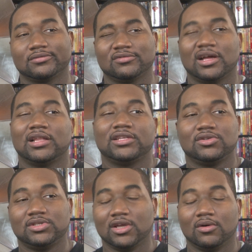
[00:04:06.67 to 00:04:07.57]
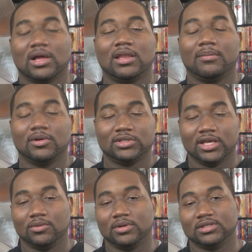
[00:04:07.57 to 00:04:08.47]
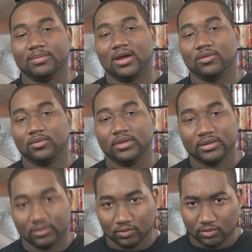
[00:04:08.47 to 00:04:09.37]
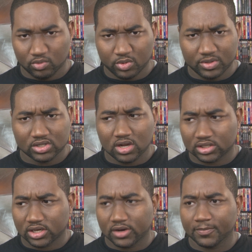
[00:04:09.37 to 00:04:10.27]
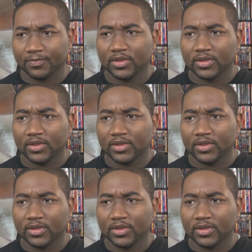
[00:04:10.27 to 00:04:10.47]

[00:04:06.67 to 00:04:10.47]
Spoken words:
I'll let Mo tell you what it's about when we talk to her.